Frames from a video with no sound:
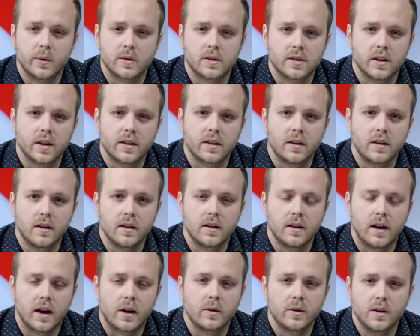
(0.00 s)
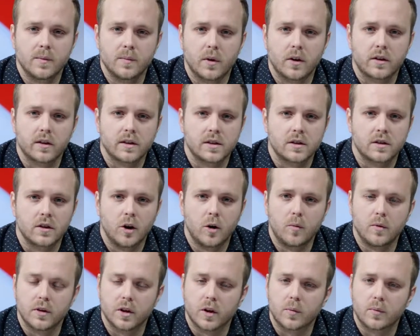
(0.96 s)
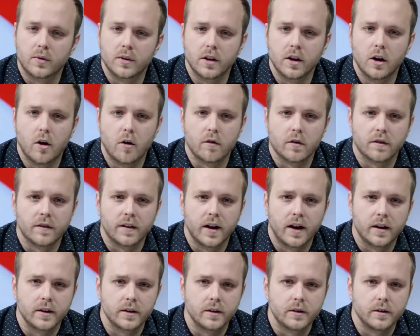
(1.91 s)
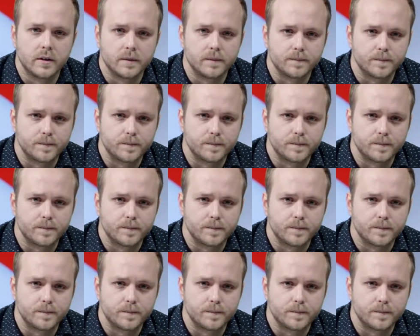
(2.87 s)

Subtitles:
which is that the equity markets globally are pretty overvalued.